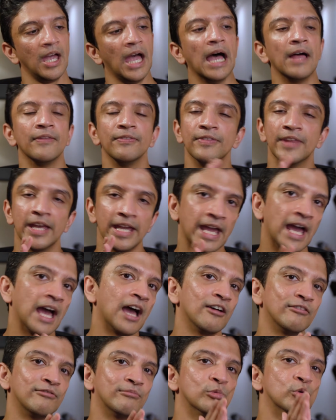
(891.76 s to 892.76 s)
and they
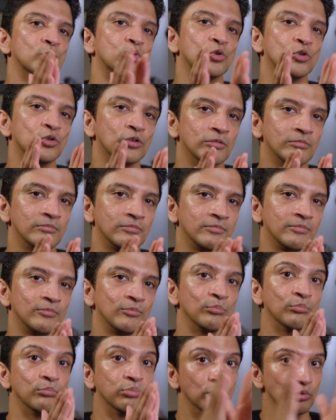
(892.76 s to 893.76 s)
have more
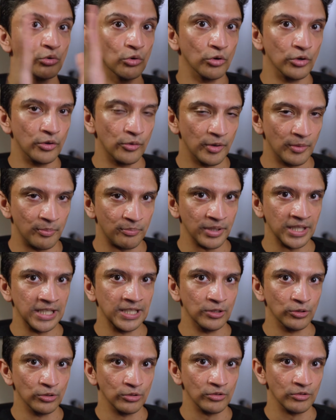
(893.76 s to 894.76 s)
broader
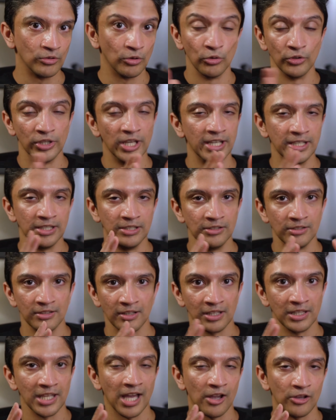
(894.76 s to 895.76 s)
appeal, or they
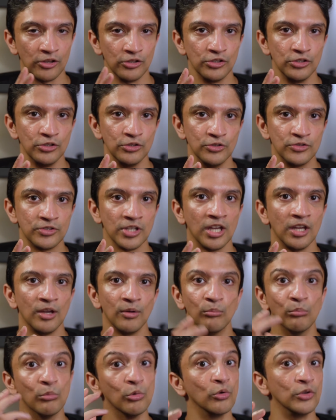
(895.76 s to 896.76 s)
allow you to use
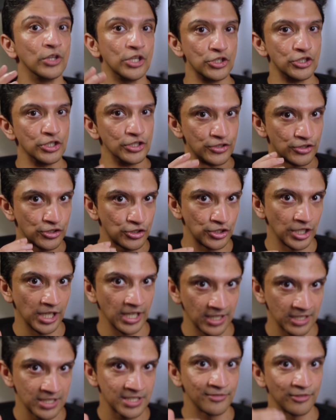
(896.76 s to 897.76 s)
more than just
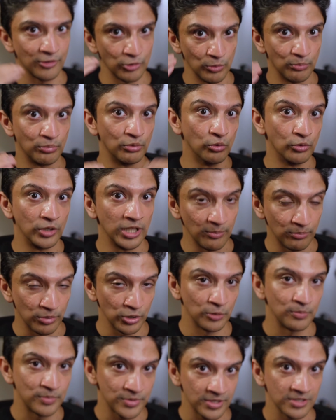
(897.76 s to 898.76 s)
shares for reporting
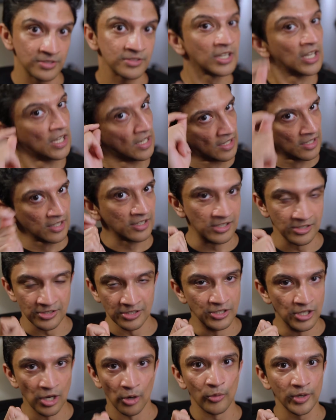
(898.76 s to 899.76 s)
purposes, because
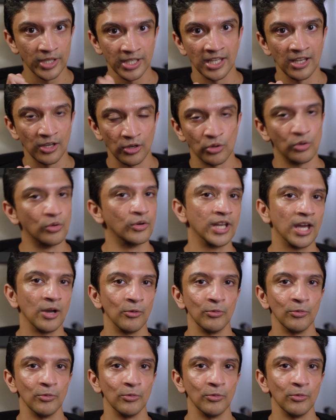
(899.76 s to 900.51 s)
you don't want to get caught